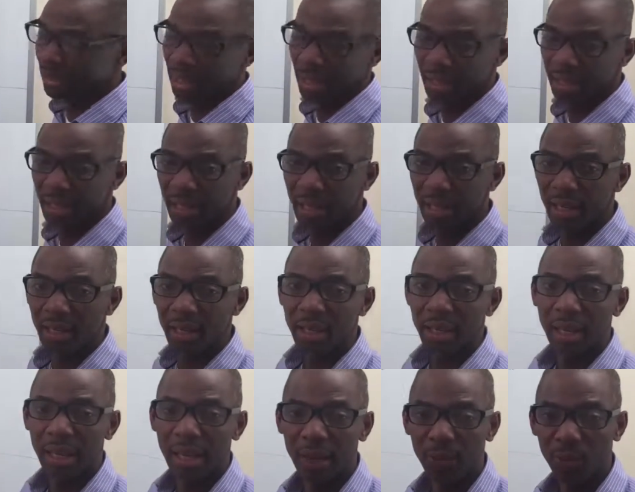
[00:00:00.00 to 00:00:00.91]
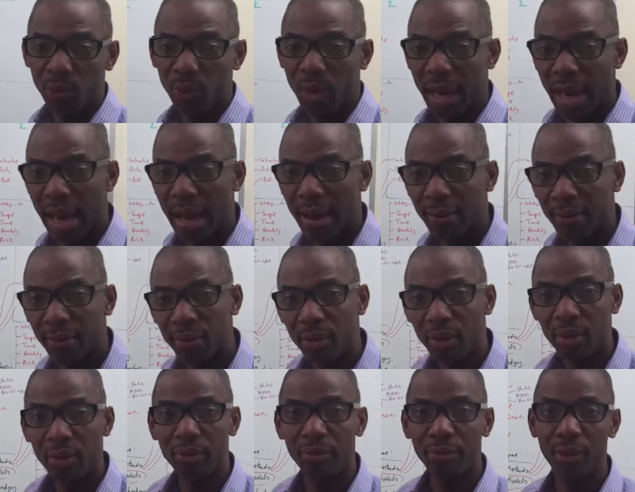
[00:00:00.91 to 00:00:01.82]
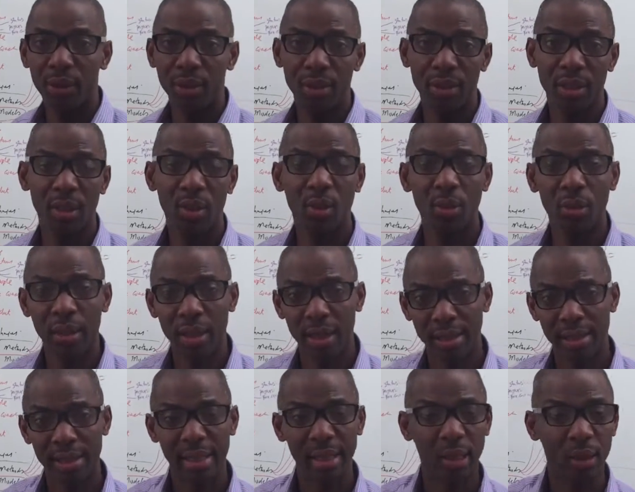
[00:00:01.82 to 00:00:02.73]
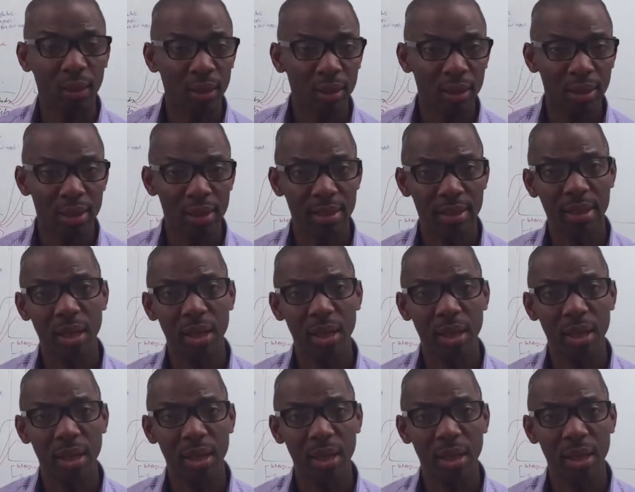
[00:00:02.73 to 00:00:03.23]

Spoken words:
sake, if we have 4 stakeholders, including